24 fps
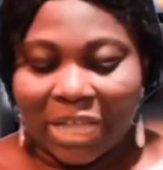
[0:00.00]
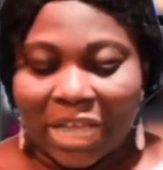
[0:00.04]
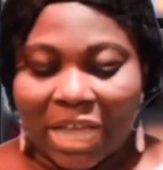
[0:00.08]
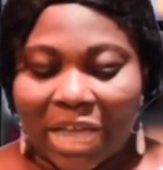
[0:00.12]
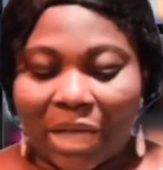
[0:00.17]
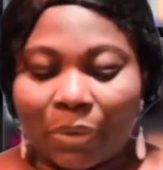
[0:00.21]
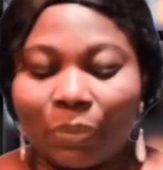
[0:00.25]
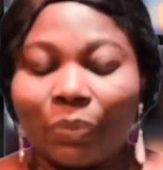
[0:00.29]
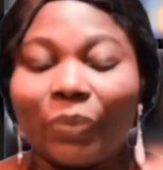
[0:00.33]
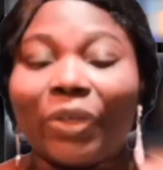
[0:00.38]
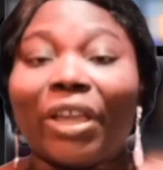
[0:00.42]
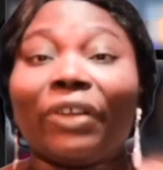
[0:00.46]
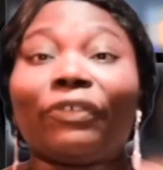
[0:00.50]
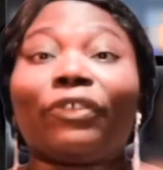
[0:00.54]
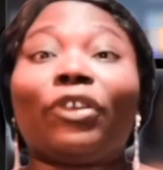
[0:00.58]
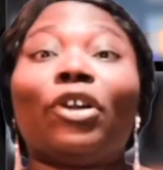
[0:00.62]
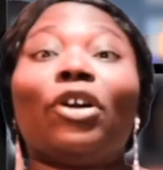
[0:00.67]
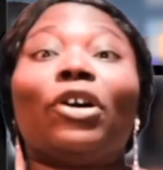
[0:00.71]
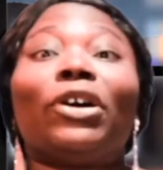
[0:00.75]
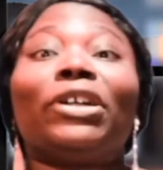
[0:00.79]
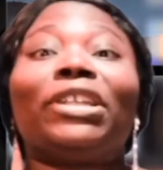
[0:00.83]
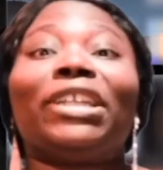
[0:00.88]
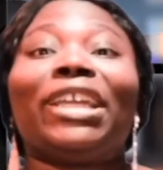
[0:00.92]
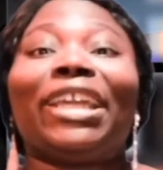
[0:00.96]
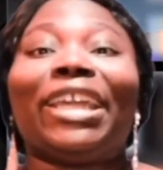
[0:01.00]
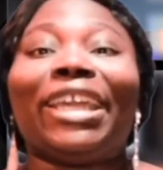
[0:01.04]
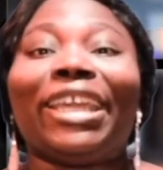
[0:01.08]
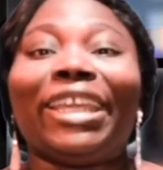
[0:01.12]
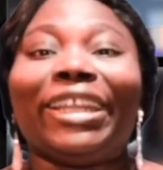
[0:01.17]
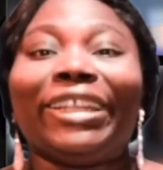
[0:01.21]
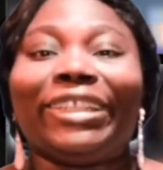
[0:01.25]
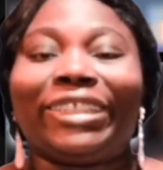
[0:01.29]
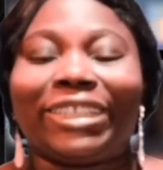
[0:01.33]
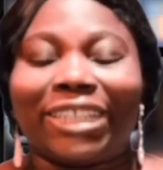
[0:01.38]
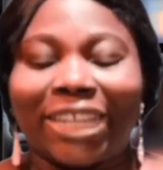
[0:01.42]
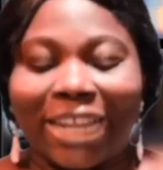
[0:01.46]
And we have got
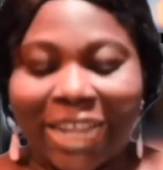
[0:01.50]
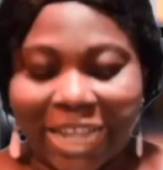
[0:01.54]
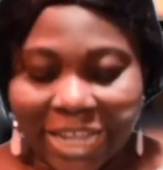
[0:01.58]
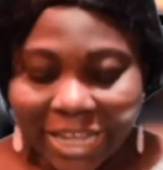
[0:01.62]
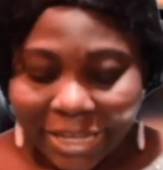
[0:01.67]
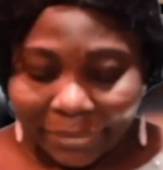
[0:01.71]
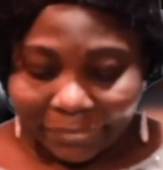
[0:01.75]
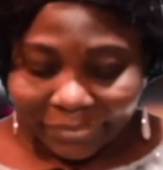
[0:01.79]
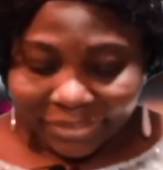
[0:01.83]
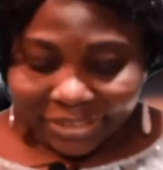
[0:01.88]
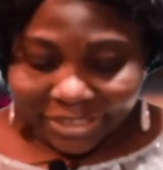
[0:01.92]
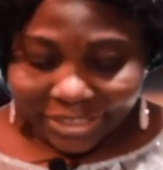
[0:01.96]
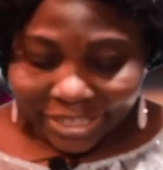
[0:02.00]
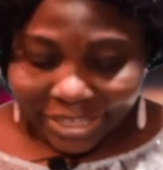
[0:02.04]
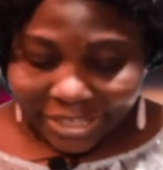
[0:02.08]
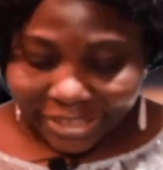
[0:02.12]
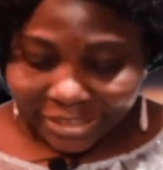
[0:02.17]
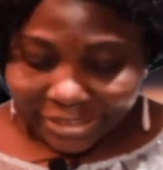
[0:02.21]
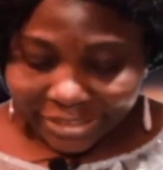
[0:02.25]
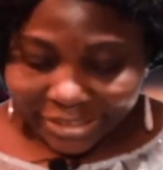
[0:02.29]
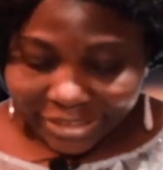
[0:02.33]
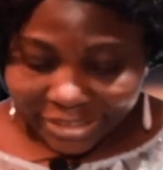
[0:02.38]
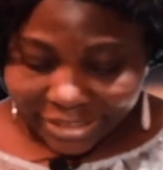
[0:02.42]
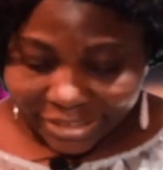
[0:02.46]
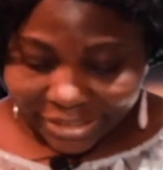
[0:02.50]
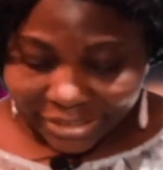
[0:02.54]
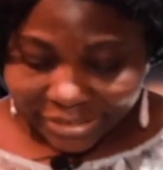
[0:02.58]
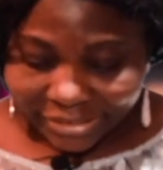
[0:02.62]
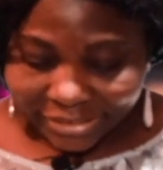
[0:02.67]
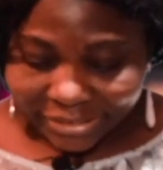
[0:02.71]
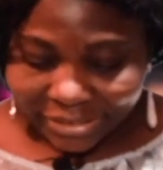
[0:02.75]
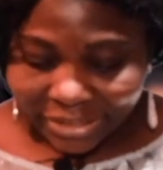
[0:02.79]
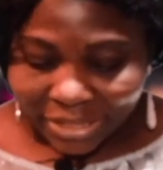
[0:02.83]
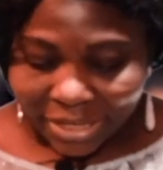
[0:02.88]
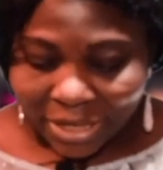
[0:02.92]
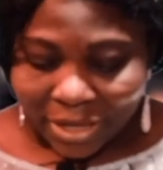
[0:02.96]
In Times Like
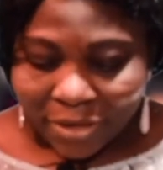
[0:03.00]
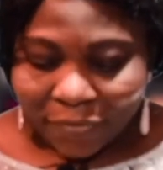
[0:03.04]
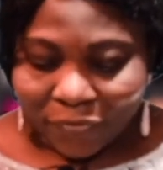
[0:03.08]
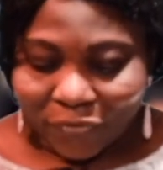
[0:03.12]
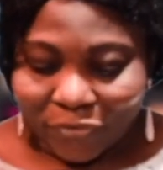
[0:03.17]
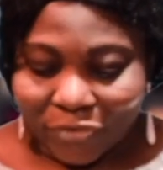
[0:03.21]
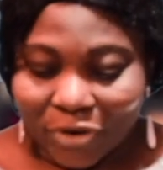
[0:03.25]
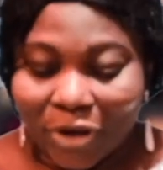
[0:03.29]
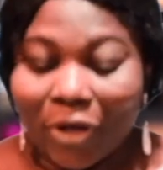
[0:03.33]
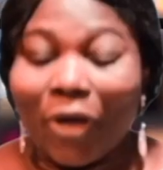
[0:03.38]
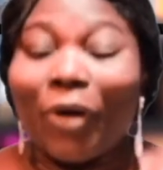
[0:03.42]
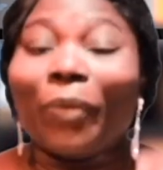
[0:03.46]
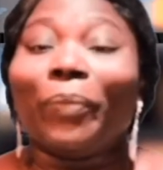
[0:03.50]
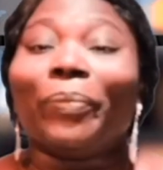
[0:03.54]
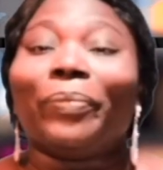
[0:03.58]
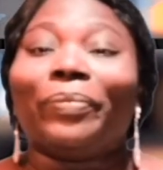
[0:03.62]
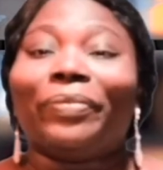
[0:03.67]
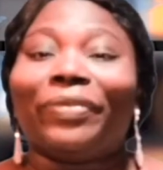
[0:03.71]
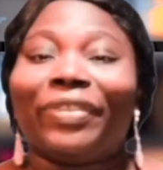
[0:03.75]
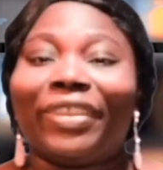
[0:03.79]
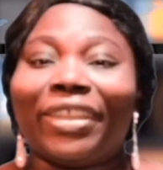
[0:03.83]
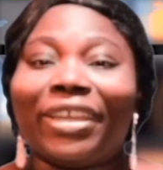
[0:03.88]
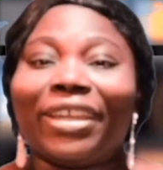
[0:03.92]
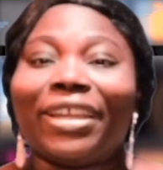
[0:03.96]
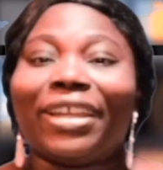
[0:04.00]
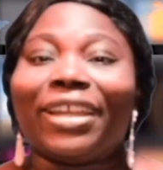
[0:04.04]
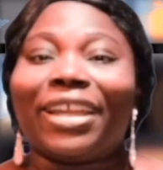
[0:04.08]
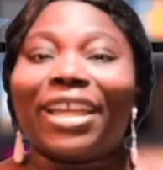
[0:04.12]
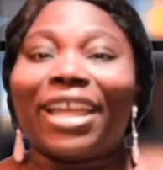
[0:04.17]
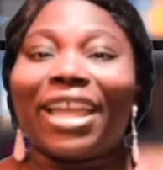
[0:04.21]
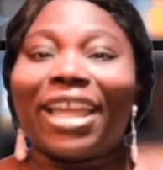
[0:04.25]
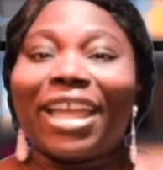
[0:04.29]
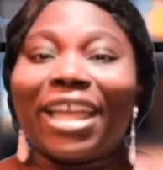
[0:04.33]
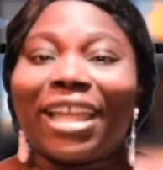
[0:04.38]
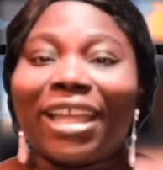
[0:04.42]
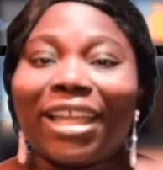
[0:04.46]
This from the
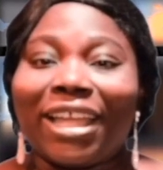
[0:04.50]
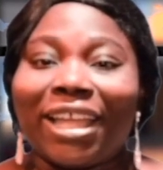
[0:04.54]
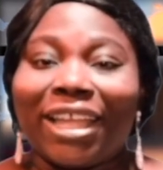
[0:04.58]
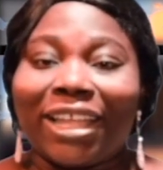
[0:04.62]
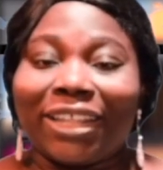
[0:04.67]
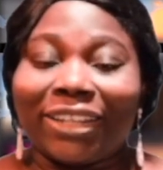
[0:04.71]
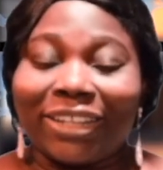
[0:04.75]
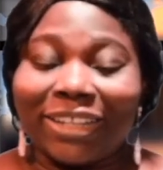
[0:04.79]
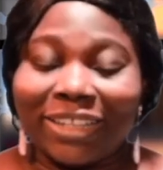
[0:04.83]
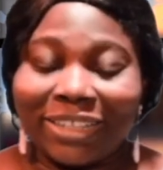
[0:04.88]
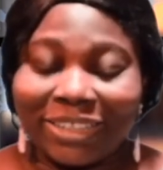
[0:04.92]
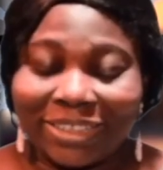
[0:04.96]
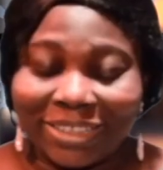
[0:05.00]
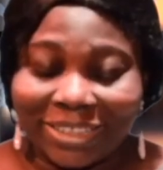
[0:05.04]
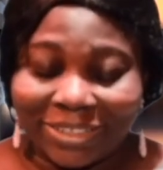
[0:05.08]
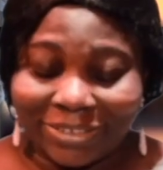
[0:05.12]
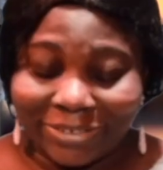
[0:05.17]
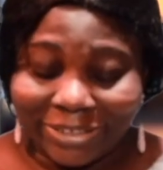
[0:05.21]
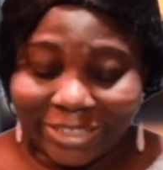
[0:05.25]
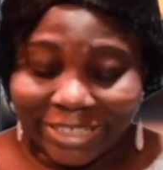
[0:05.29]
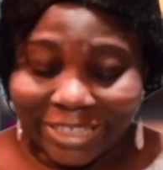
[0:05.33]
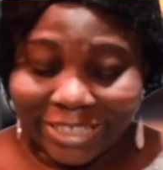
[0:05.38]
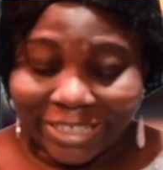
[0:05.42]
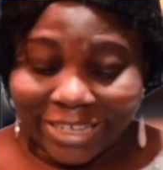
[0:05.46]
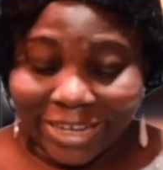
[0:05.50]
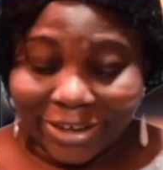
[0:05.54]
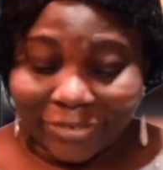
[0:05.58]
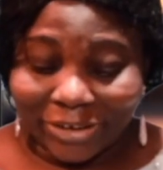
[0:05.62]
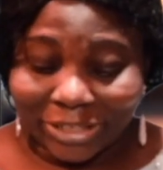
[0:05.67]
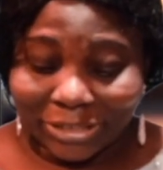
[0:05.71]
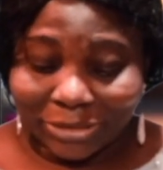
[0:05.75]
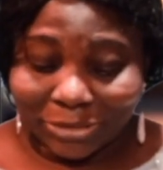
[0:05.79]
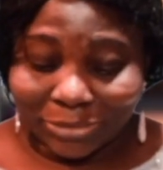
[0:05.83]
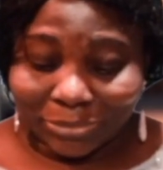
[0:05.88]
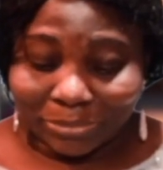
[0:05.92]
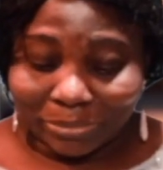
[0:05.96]

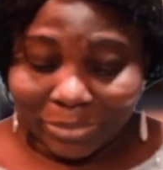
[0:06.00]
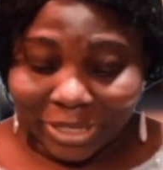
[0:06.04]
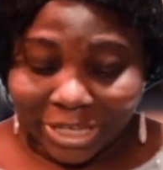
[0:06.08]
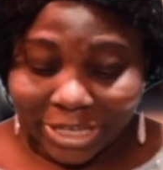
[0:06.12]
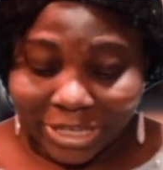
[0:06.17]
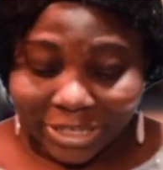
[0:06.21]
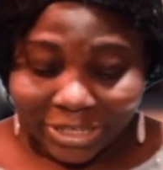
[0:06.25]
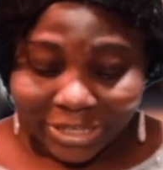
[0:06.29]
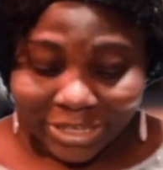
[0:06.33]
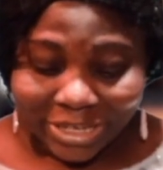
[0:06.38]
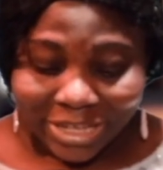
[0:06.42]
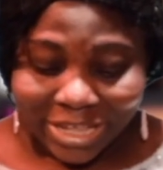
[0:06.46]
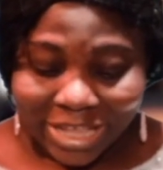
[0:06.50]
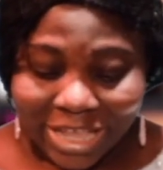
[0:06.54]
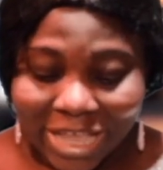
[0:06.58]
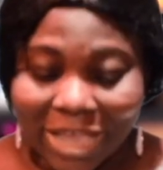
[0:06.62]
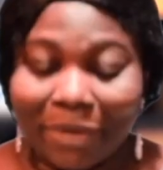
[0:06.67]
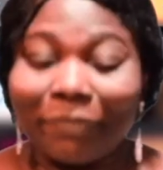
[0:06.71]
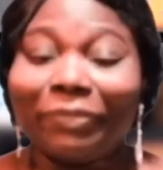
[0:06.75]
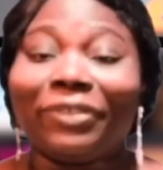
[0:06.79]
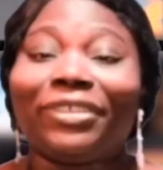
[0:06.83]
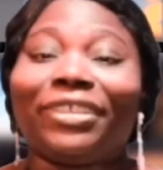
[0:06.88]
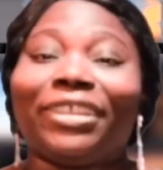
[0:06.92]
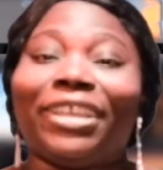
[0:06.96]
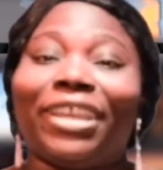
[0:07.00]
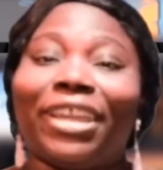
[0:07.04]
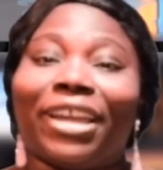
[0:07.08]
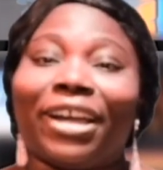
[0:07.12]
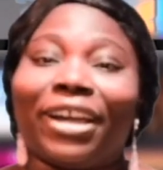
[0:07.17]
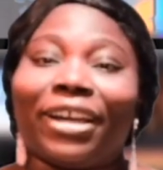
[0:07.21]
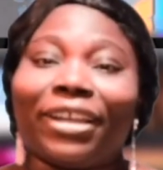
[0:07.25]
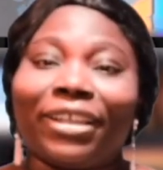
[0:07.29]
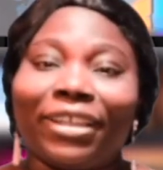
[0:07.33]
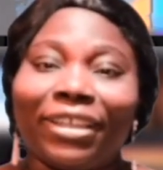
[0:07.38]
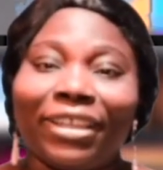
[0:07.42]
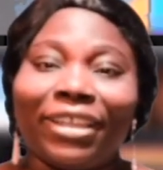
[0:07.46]
director being
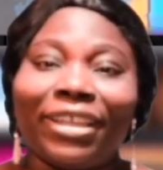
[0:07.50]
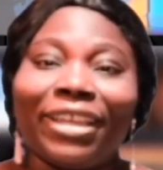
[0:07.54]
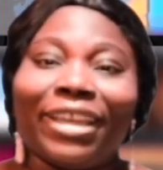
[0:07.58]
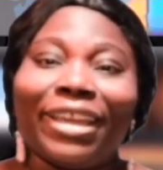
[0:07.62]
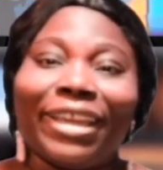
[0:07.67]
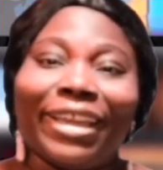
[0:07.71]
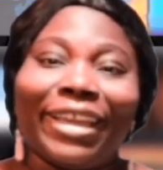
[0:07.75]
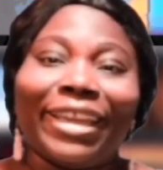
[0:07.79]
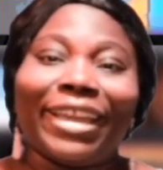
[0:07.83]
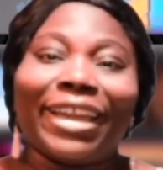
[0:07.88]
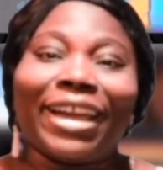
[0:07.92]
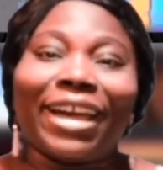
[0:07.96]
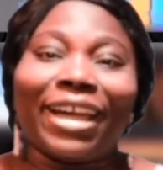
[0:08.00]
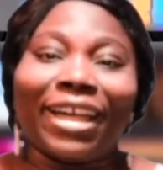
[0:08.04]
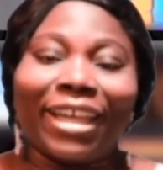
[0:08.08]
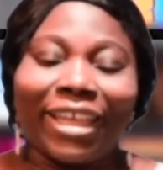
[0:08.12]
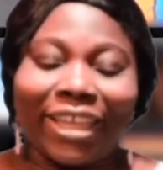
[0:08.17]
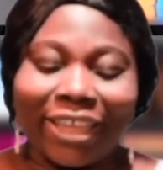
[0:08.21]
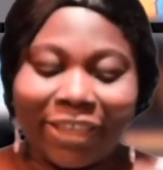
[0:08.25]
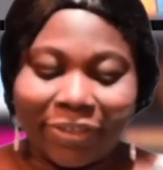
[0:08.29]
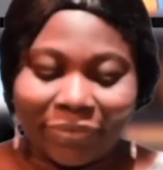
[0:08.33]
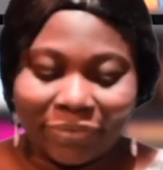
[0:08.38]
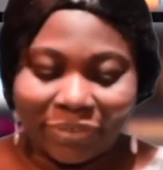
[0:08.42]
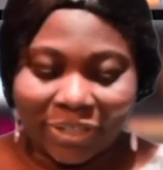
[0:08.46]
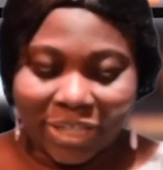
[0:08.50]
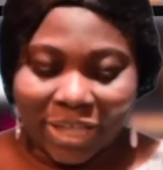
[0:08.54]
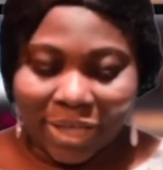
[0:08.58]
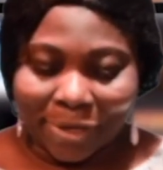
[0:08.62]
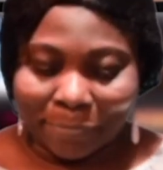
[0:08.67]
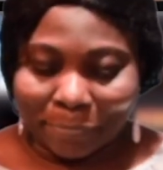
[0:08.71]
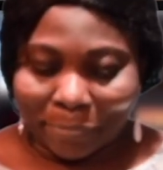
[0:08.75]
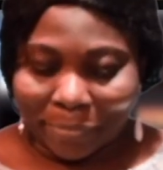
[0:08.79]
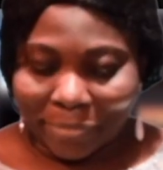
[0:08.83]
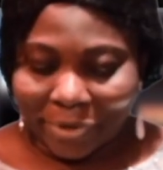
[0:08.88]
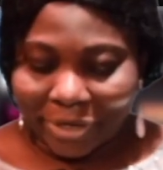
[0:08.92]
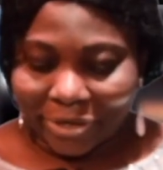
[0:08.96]
MZIAIF
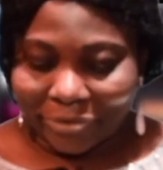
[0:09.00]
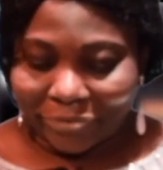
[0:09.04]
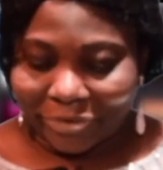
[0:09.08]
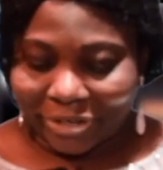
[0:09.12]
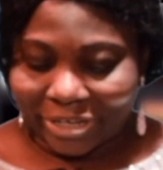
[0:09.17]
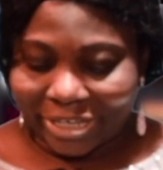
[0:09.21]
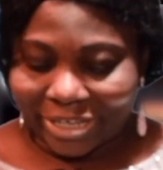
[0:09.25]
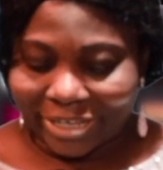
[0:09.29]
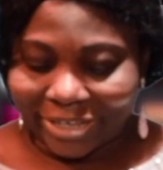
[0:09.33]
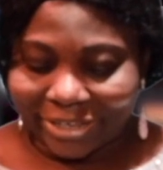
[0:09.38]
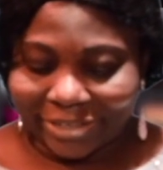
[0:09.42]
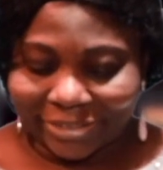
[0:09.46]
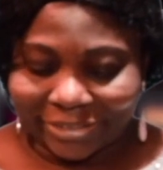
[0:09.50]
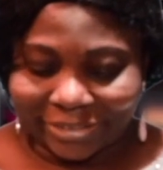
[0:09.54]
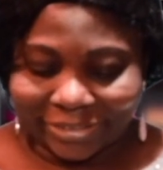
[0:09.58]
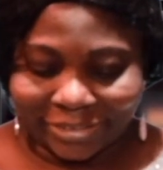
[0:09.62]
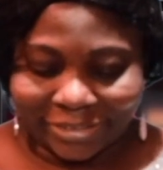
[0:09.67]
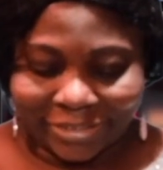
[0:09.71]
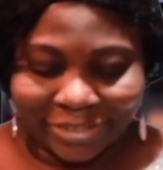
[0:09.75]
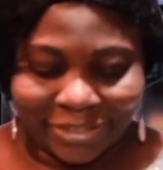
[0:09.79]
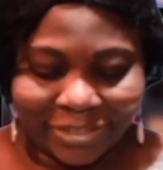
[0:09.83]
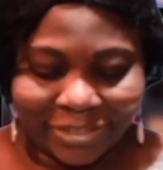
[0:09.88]
Americas.